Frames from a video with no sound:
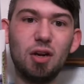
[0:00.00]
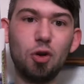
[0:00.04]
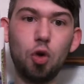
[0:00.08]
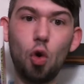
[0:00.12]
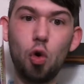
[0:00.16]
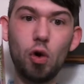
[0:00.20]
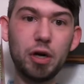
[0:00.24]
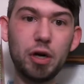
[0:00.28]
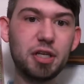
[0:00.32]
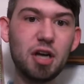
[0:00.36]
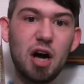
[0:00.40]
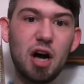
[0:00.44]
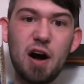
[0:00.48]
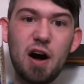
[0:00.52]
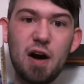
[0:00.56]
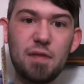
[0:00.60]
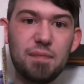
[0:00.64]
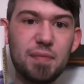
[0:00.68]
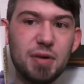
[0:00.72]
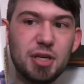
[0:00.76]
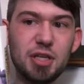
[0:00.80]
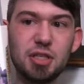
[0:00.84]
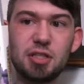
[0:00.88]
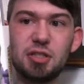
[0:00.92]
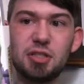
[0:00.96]
Lloyd
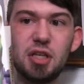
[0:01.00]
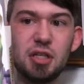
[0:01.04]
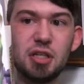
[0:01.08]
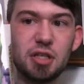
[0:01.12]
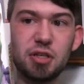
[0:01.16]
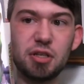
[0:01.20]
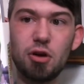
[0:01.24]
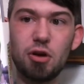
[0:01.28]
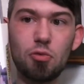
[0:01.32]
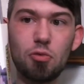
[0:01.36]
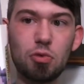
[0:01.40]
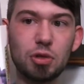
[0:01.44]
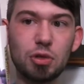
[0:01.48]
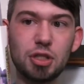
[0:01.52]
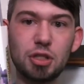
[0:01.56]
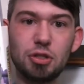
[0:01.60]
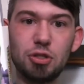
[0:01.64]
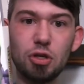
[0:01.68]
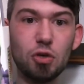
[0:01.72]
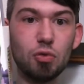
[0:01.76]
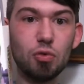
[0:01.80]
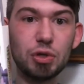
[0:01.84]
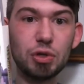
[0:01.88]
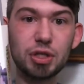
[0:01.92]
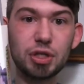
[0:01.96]
Kaufman just doesn't know what to
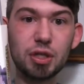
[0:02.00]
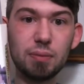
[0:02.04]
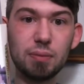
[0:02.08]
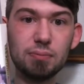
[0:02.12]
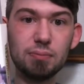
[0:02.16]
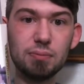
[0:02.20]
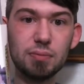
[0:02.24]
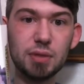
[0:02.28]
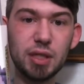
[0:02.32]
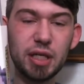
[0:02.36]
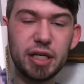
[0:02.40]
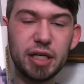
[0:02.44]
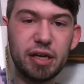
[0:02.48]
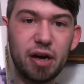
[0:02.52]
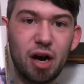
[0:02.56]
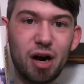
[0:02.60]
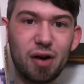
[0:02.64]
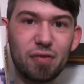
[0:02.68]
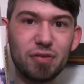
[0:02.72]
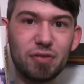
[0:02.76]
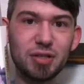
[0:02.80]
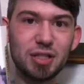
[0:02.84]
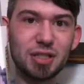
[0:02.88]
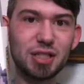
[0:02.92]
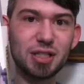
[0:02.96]
do with them. He
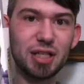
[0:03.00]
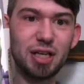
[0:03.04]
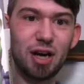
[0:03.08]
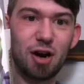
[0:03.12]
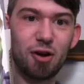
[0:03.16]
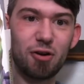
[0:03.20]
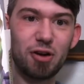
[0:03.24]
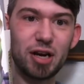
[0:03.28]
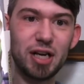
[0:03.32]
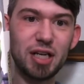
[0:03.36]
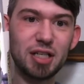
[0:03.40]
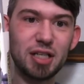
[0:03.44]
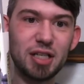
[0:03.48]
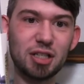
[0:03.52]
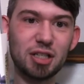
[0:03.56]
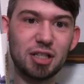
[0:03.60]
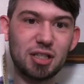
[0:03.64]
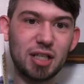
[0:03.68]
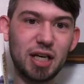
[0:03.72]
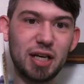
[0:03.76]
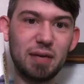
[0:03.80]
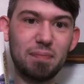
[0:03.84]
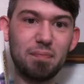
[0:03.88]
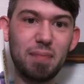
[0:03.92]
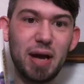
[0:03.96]
obviously already
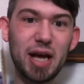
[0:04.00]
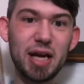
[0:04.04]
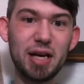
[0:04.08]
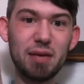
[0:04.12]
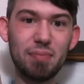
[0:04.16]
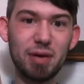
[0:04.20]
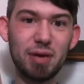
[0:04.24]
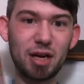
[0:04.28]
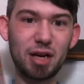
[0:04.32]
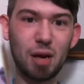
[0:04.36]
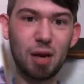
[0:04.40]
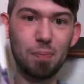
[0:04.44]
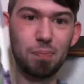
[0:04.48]
just like made him a